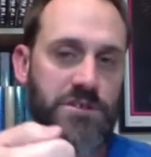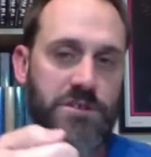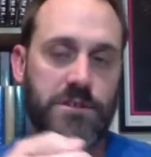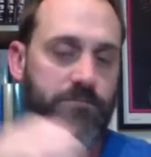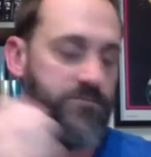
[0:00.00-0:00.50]

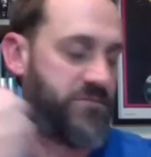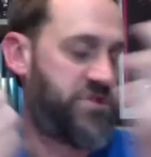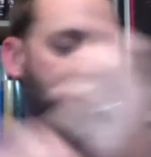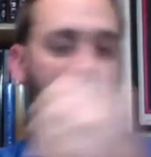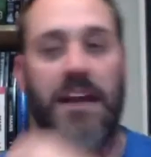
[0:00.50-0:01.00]
the
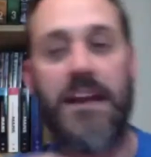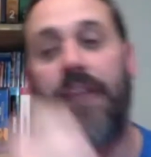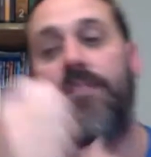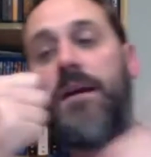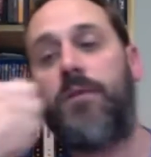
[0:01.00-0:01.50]
chain,
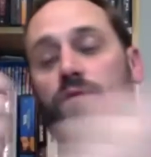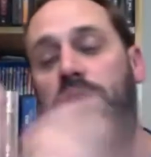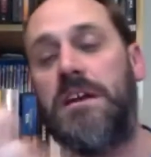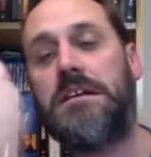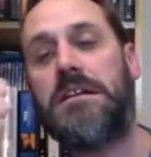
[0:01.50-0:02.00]
and they
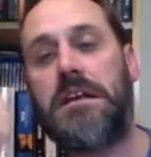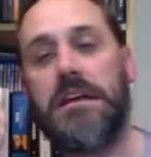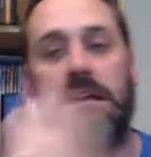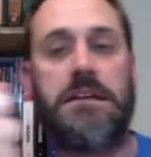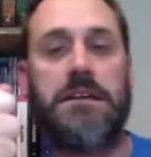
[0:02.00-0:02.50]
reel
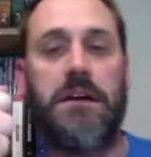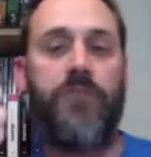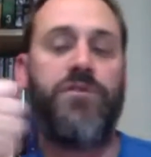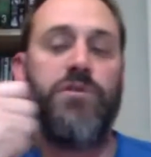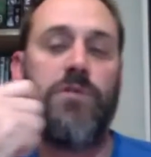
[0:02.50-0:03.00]
in a
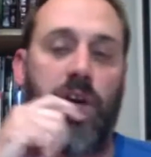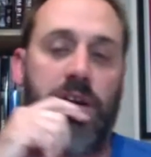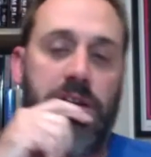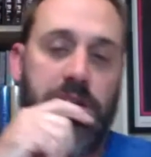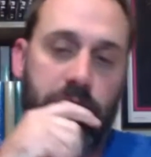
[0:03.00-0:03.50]
few of our
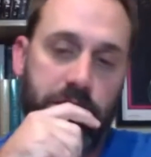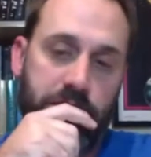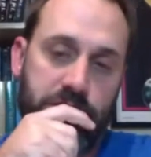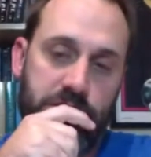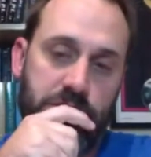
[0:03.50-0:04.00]

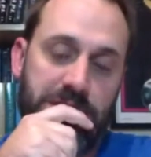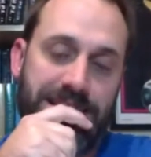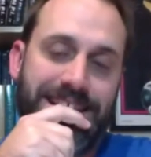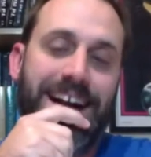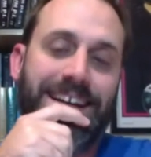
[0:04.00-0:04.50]
heroes who did
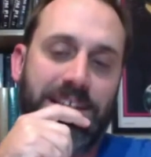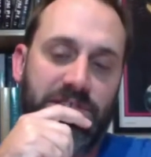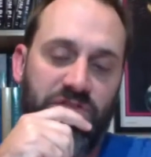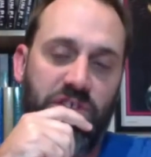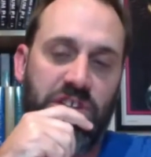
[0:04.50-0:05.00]
not get
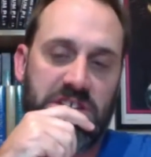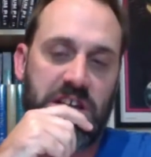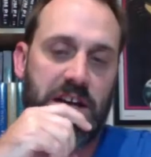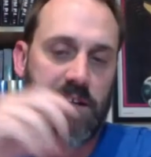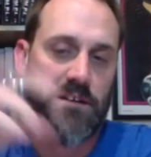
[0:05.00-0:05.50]
fully
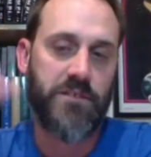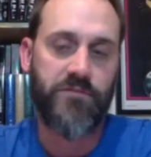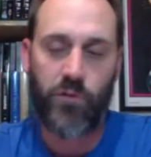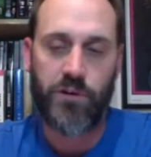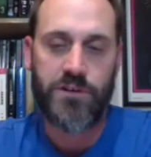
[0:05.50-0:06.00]
sucked into the
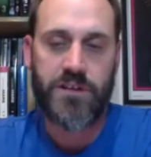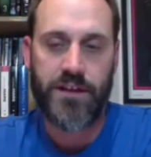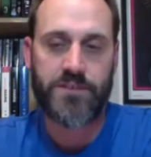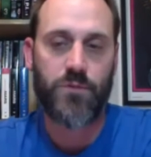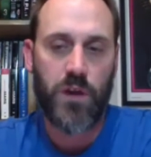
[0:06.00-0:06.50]

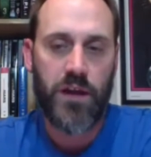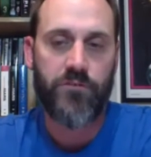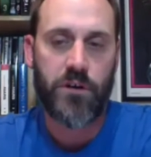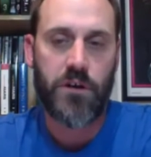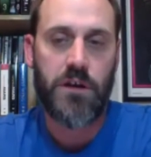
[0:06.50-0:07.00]
vortex or
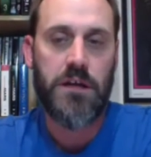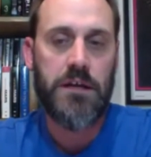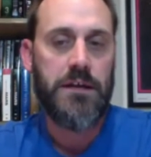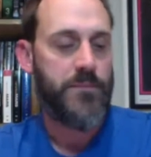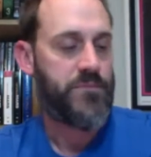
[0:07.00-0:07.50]
whatever.
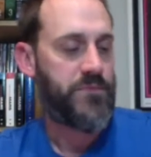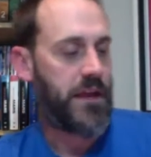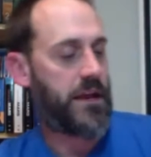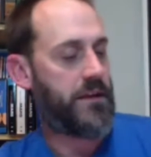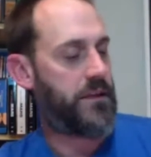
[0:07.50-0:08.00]

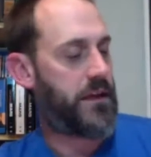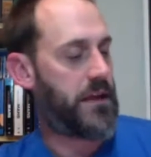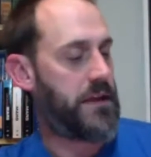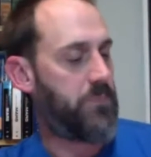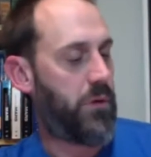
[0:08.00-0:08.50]
And
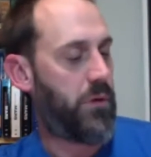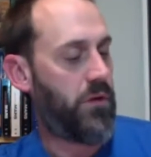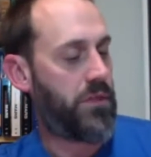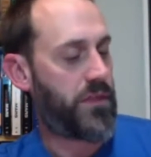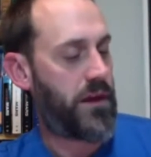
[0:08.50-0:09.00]
he
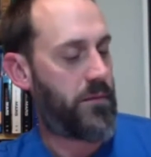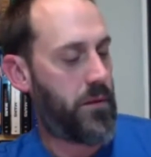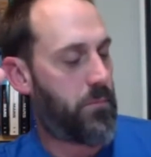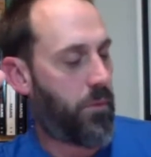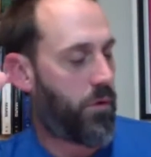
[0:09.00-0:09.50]
pull them
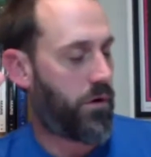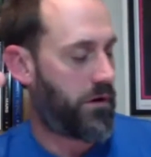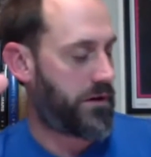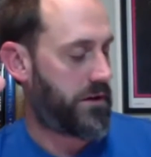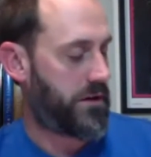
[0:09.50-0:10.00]

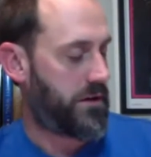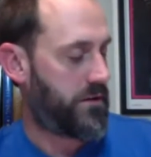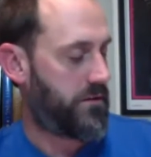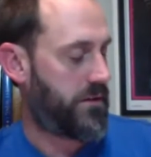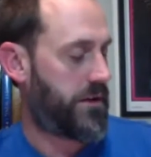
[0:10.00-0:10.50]
aboard
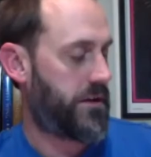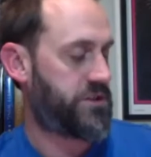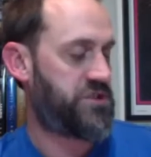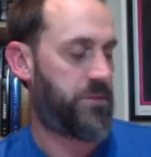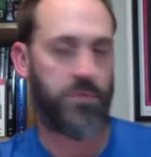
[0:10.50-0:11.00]
the
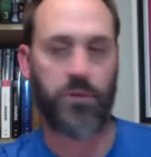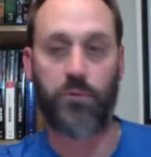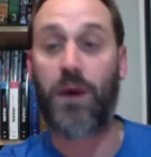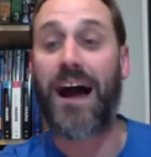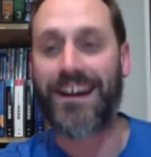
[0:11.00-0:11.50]
ship, the
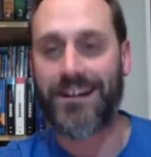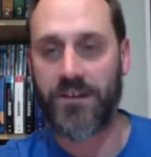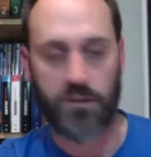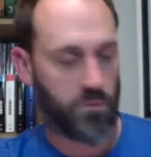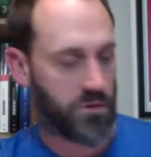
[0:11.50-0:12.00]

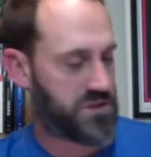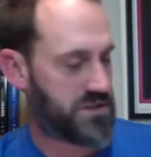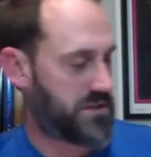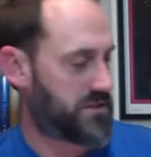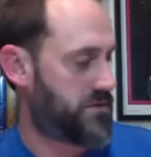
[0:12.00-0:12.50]
Rider, which is
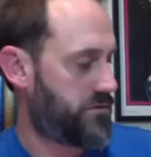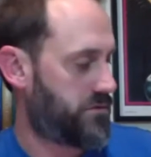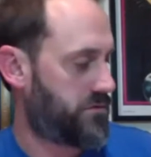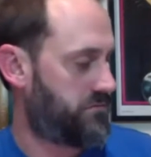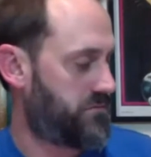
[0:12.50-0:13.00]
his
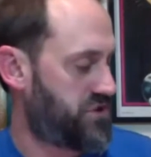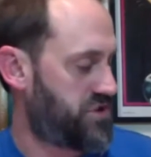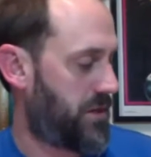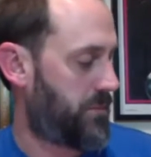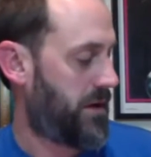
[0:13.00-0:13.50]
new
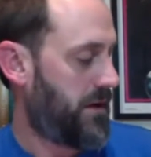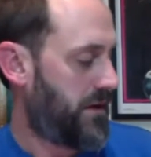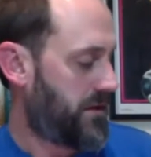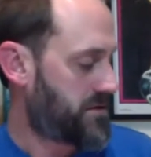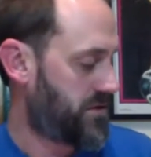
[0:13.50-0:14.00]
ship.
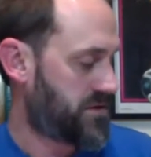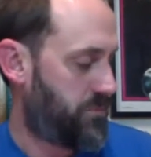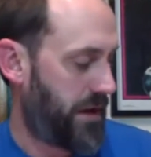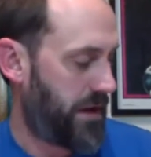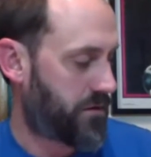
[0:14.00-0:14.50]
So it's
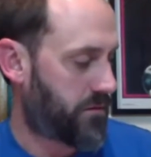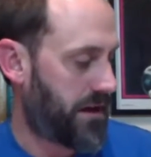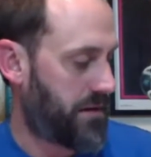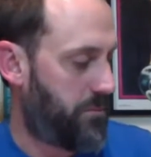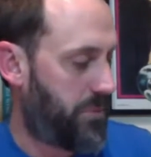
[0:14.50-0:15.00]
Beta
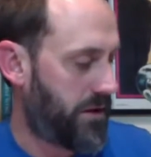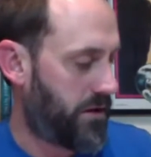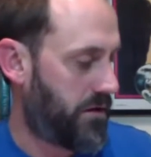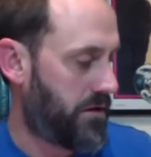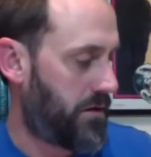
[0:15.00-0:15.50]
Ray
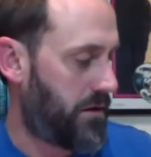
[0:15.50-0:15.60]
Bill.